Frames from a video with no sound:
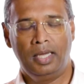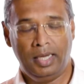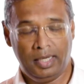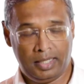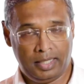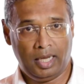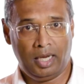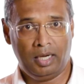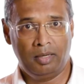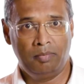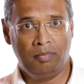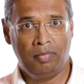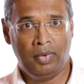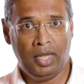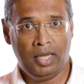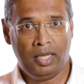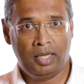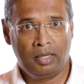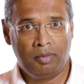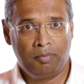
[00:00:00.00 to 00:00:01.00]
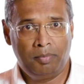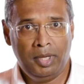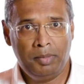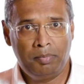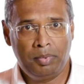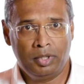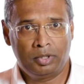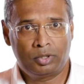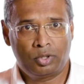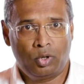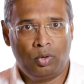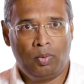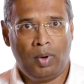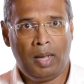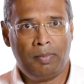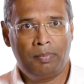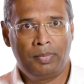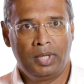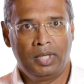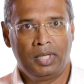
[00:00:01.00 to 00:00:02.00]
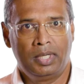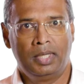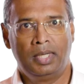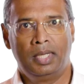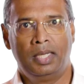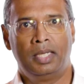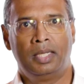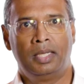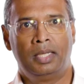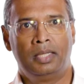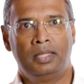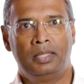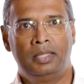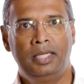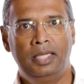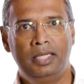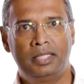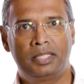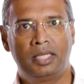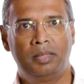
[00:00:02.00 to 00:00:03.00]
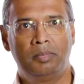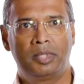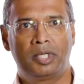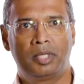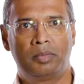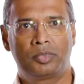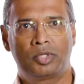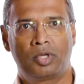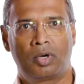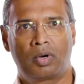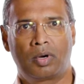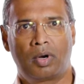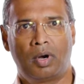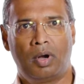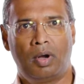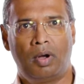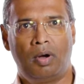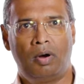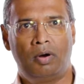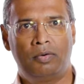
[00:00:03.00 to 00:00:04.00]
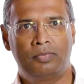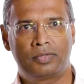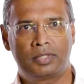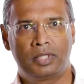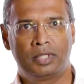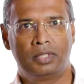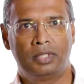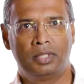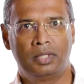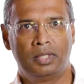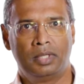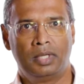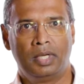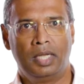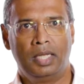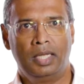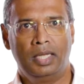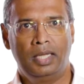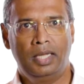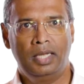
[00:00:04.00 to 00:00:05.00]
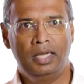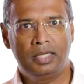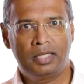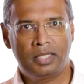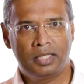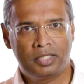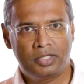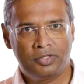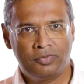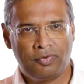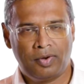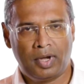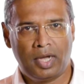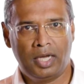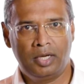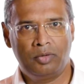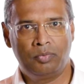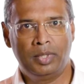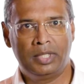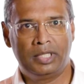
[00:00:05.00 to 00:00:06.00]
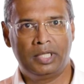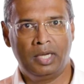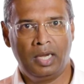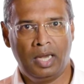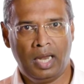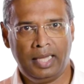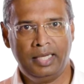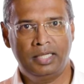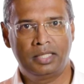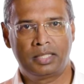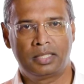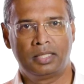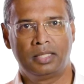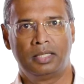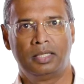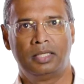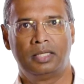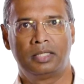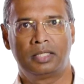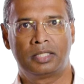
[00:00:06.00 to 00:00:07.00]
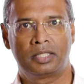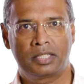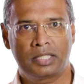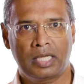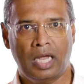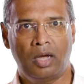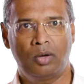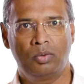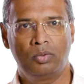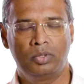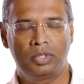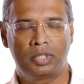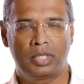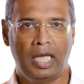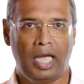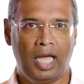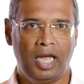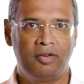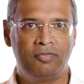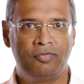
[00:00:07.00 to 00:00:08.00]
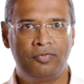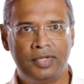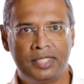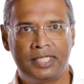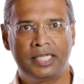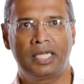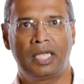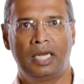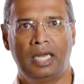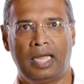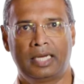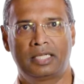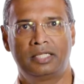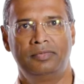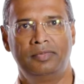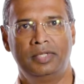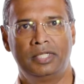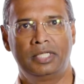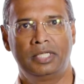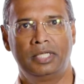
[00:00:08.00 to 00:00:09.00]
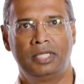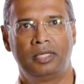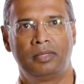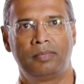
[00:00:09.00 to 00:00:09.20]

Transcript: It can make people throw up. These symptoms are often intensified with light, sound, and physical activity.